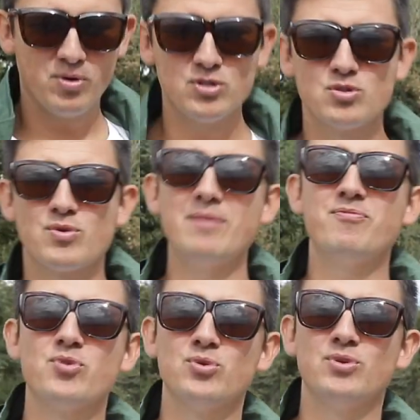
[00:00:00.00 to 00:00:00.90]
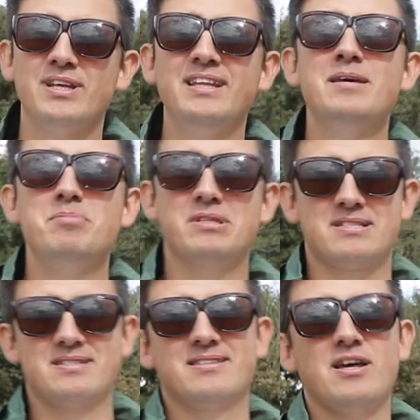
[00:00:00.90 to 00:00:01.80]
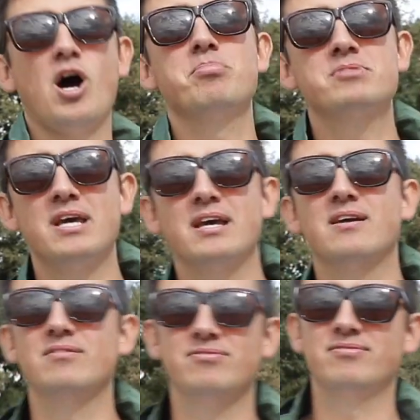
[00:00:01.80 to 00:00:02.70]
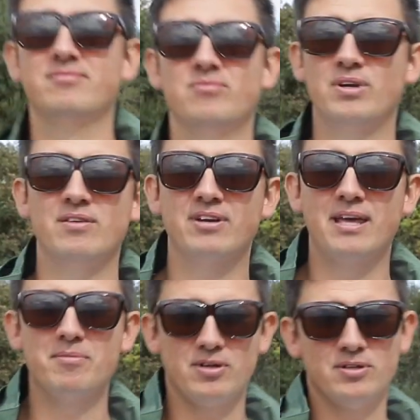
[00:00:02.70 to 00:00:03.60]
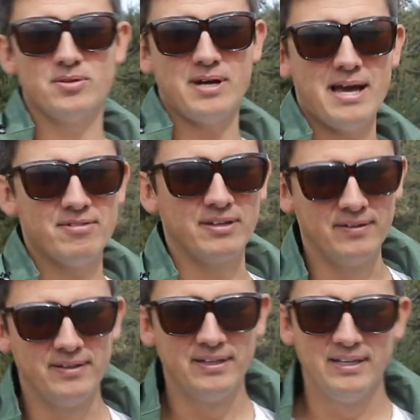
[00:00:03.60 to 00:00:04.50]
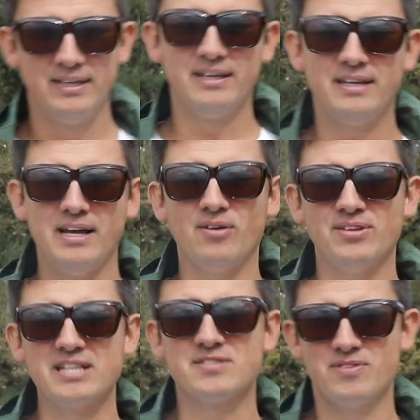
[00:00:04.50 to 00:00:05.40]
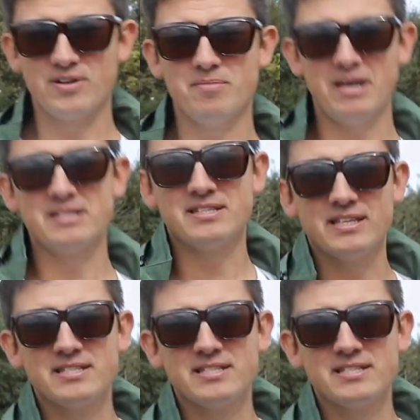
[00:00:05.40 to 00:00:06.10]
because grapefruit inhibits the uptake of whatever chemical you're having. Now that's very amazing,